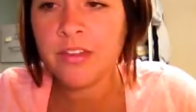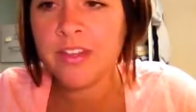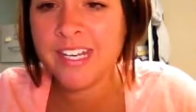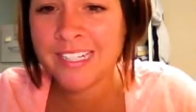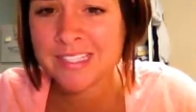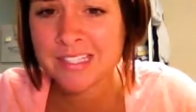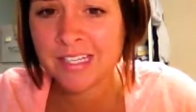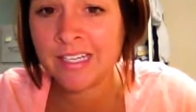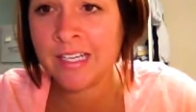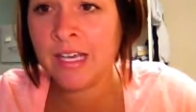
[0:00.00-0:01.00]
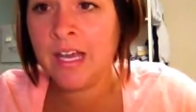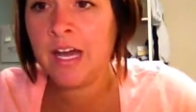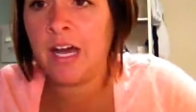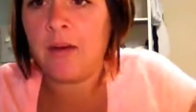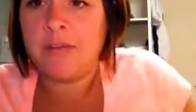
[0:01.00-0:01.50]
The next thing,
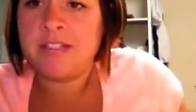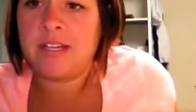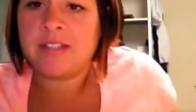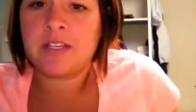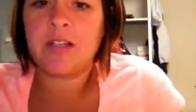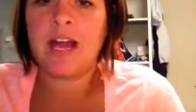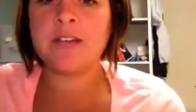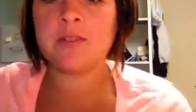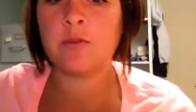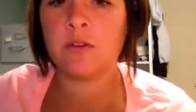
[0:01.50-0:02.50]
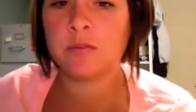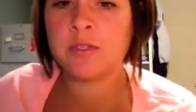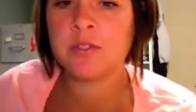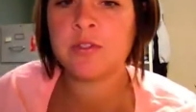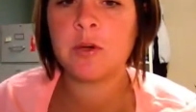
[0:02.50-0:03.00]
it says class
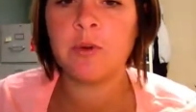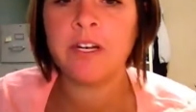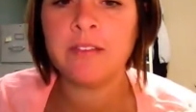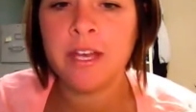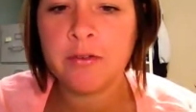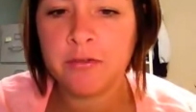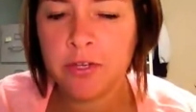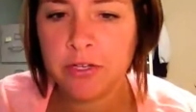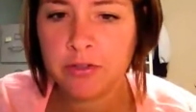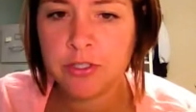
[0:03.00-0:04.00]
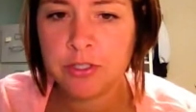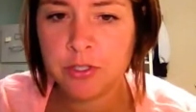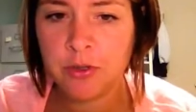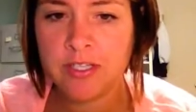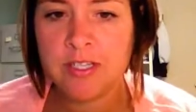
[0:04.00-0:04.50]
norms. So what I'd like for you to
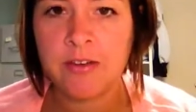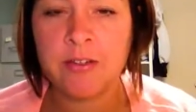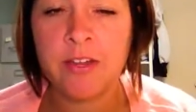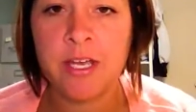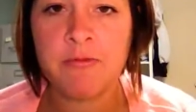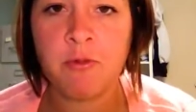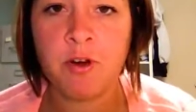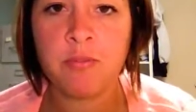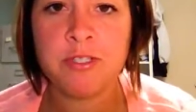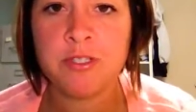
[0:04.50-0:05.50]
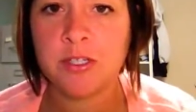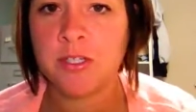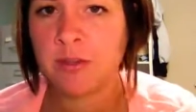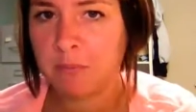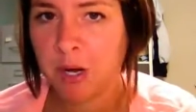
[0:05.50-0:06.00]
do is I would like for
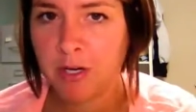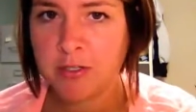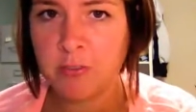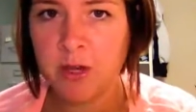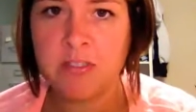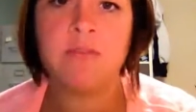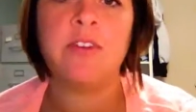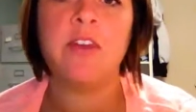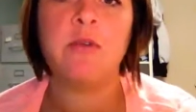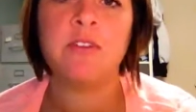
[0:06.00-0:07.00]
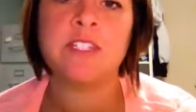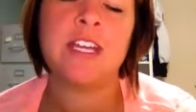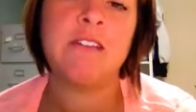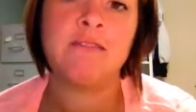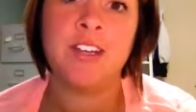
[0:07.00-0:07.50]
Mr. Mark to pause the video once I
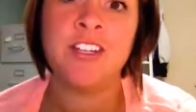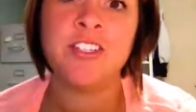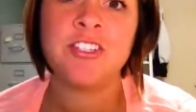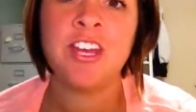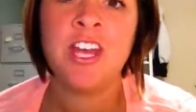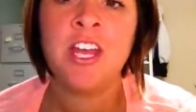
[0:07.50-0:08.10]
get finished.